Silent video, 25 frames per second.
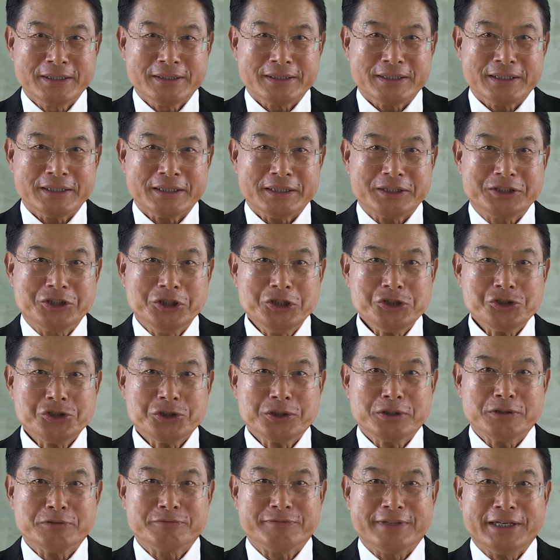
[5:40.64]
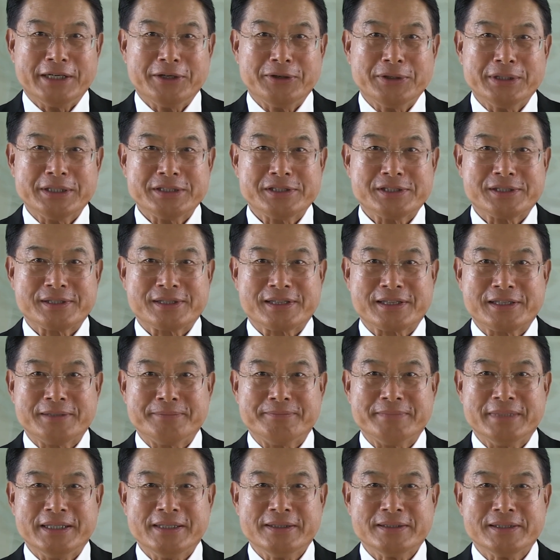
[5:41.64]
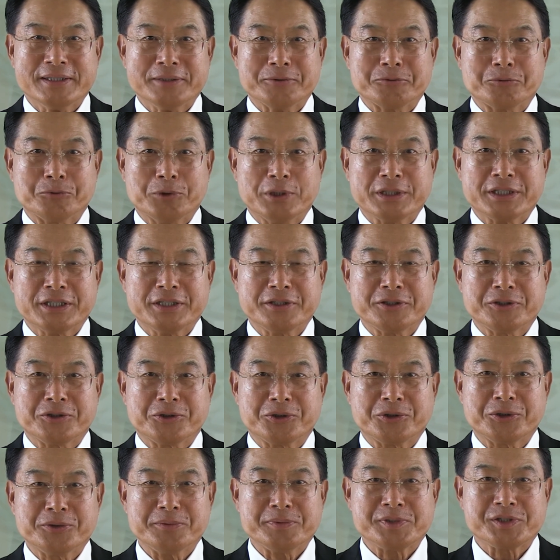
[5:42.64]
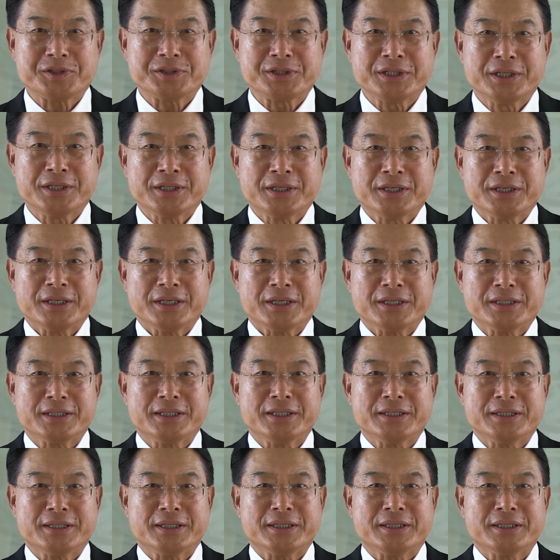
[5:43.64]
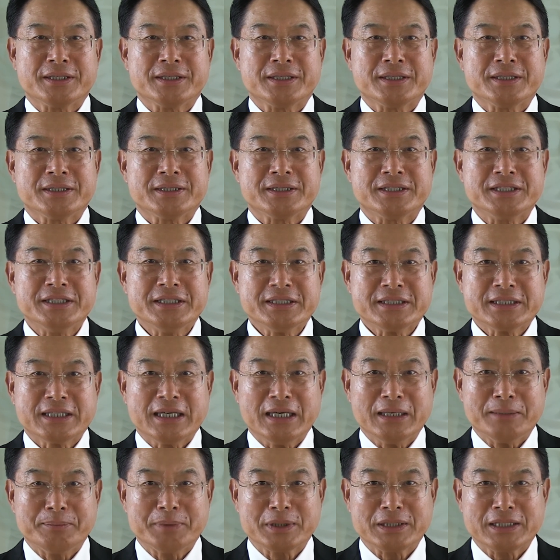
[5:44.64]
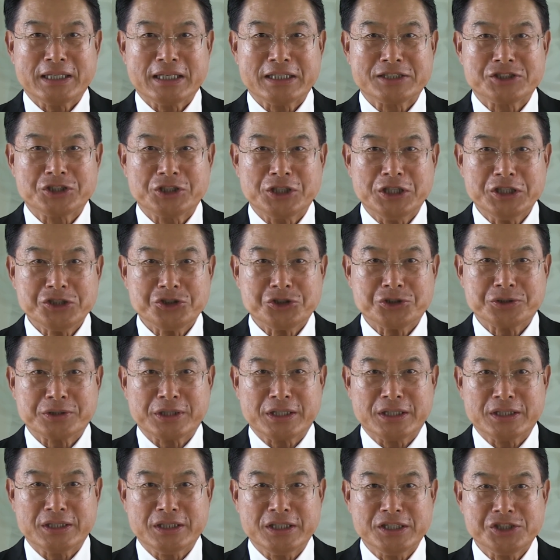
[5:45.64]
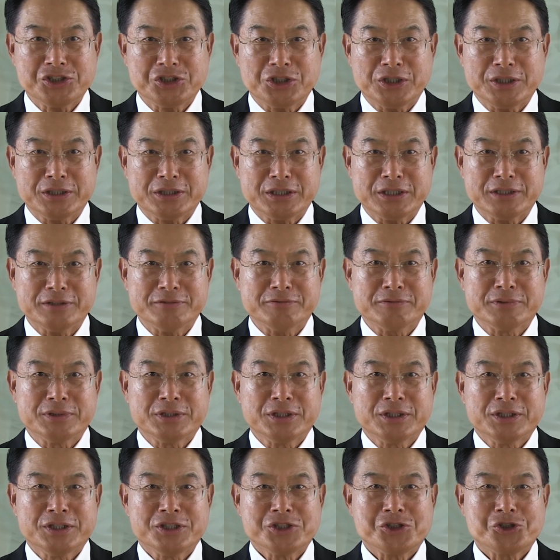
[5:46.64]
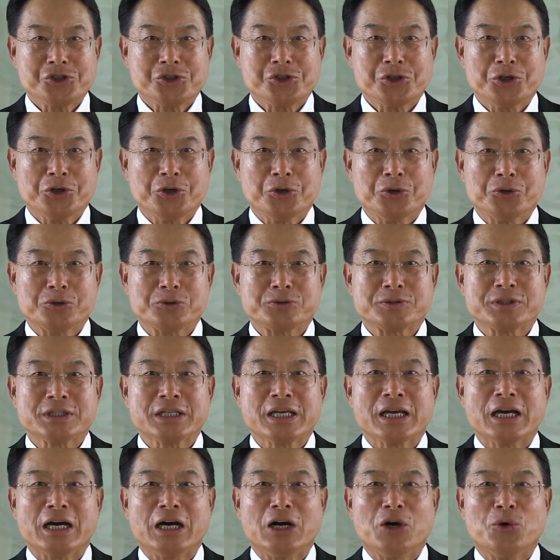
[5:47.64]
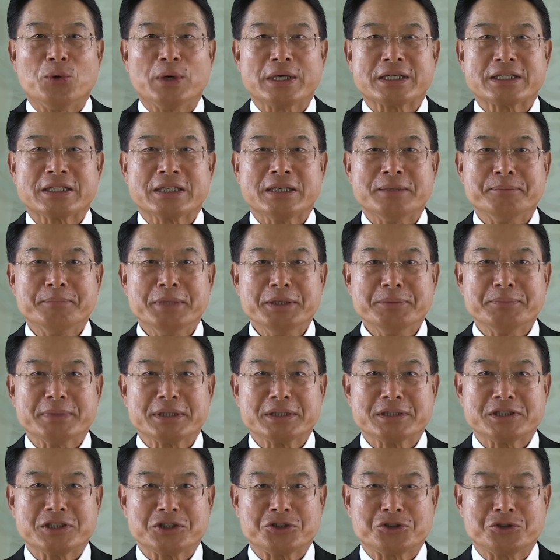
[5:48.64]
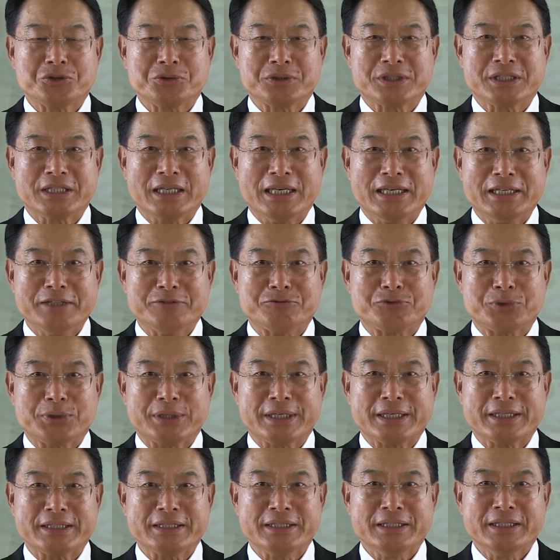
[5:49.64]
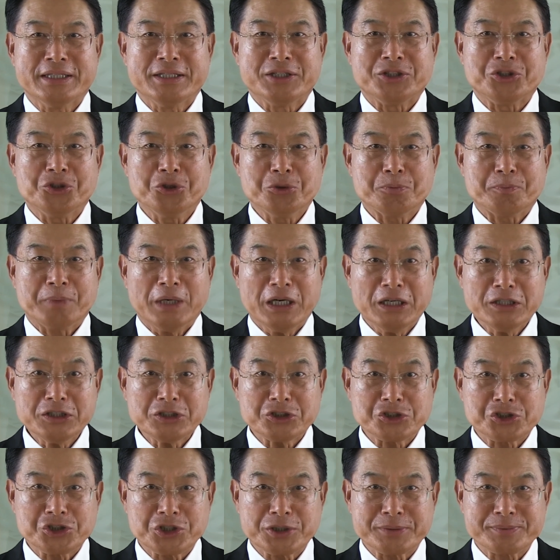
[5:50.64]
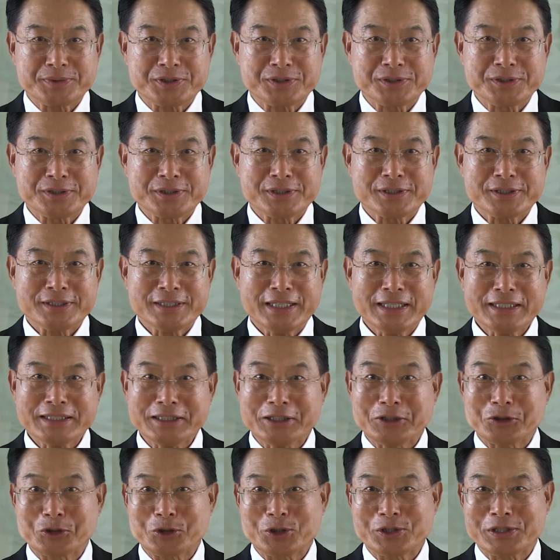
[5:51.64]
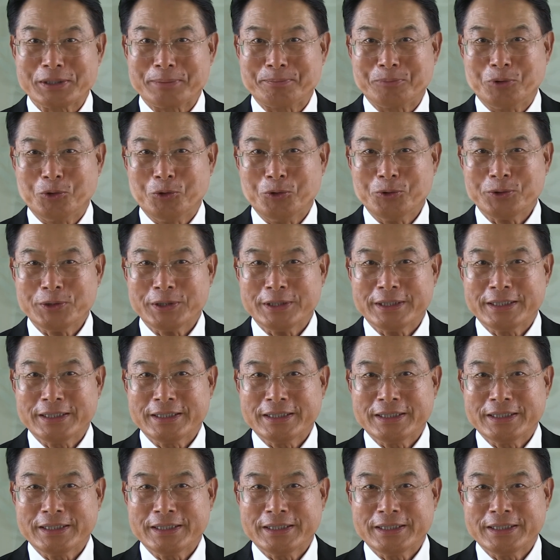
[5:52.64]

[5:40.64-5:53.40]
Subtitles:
The addition of various thematic working groups and the decarbonization initiative show our commitment to delivering new partnerships, technical support,